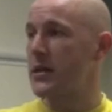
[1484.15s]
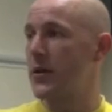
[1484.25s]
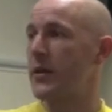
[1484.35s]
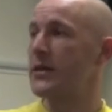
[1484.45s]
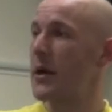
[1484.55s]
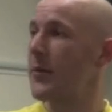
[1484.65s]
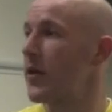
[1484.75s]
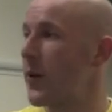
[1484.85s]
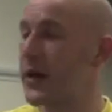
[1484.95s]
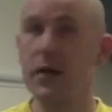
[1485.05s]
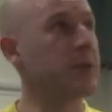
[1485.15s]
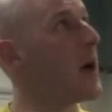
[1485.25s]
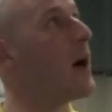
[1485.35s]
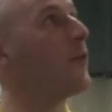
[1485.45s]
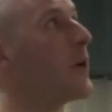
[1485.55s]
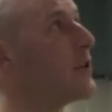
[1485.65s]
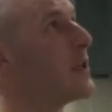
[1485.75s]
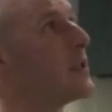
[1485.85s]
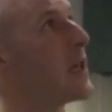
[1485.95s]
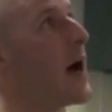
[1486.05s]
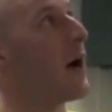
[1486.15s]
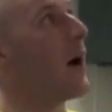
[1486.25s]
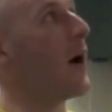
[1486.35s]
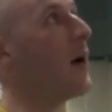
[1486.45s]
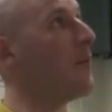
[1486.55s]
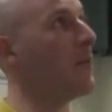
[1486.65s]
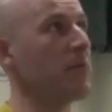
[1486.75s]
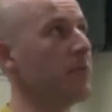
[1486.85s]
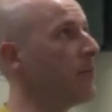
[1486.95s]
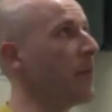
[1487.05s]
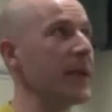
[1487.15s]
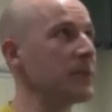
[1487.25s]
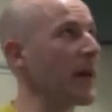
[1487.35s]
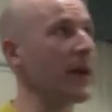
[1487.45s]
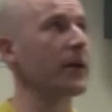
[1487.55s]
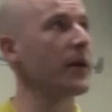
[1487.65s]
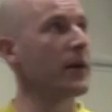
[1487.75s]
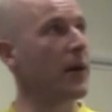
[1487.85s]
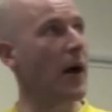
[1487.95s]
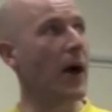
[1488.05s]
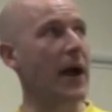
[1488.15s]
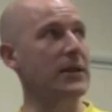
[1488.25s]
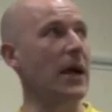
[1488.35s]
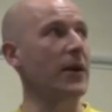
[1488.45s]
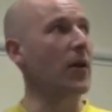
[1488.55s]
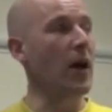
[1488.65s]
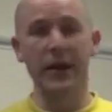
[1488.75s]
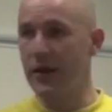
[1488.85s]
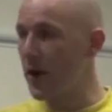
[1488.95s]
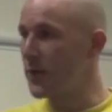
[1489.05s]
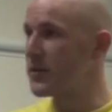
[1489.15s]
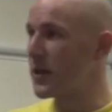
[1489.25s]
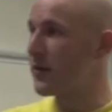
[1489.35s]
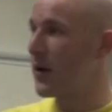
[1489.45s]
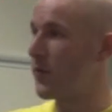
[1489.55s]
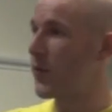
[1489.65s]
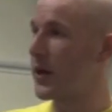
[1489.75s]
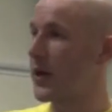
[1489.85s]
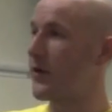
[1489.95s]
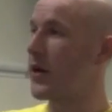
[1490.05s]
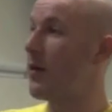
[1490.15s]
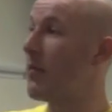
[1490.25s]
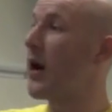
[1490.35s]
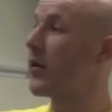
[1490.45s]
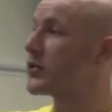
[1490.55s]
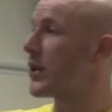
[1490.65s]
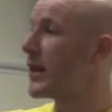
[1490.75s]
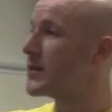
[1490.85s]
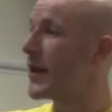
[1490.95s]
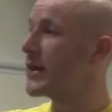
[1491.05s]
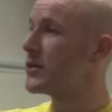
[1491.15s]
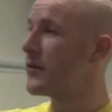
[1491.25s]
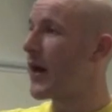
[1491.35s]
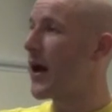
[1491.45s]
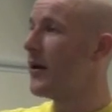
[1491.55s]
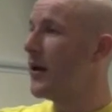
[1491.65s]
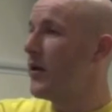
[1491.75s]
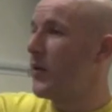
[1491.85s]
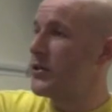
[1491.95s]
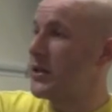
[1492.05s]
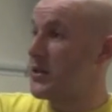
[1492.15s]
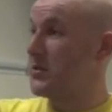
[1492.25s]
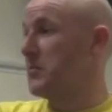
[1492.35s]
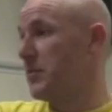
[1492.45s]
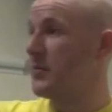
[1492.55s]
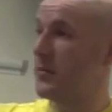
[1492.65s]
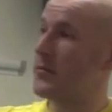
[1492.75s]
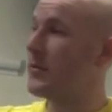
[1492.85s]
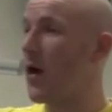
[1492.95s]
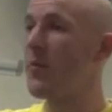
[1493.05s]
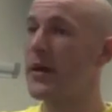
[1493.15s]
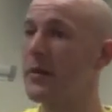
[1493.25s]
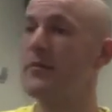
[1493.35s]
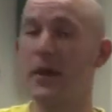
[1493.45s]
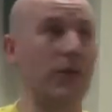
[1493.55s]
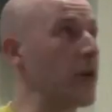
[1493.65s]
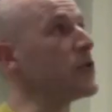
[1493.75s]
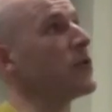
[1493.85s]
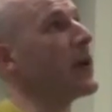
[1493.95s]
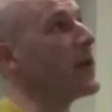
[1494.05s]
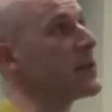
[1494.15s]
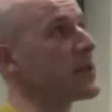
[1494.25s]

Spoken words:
So there's something that we can observe, which is that bees make hexagonal honeycombs, and we can give a kind of biological explanation of that, which is that would be evolutionary, a